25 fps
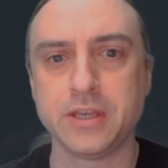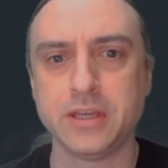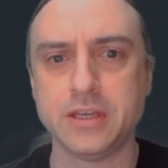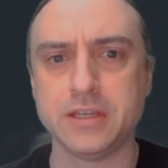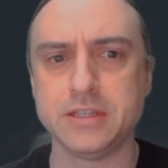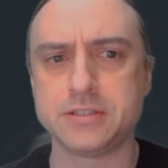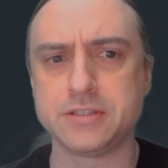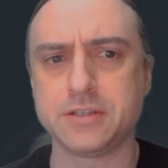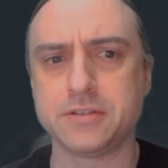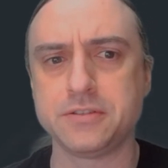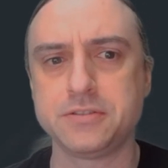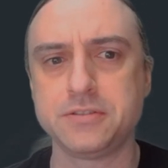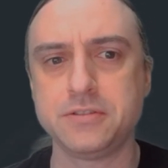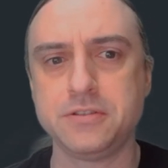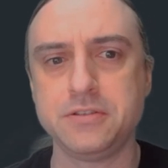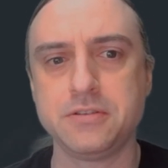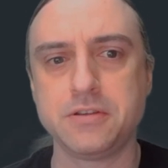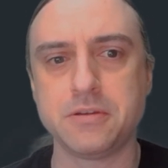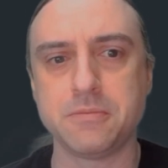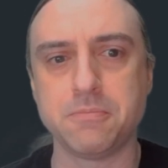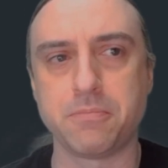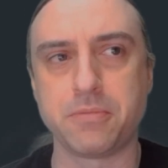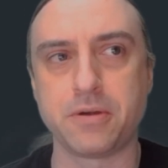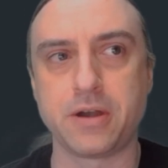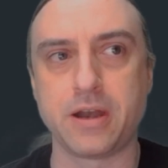is also you
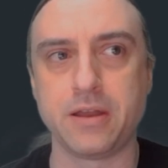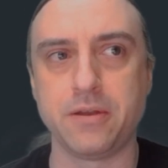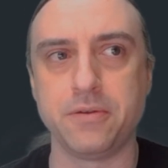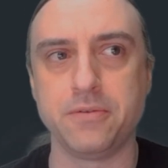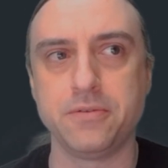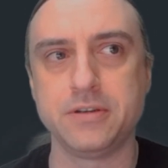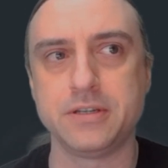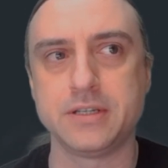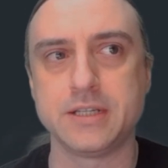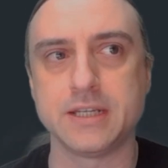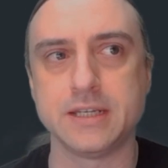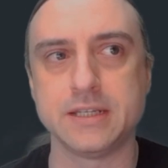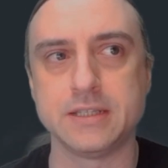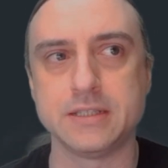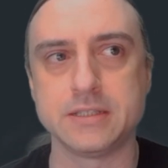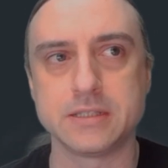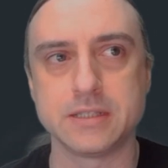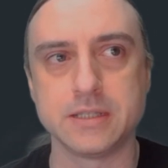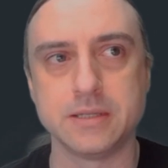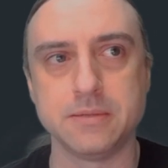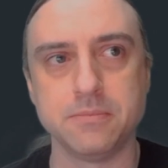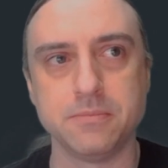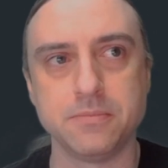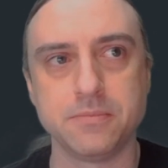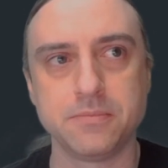can prioritize
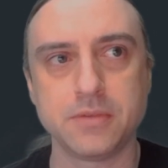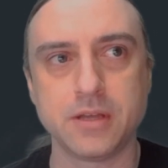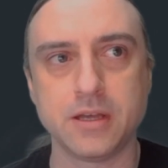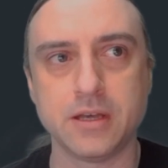them.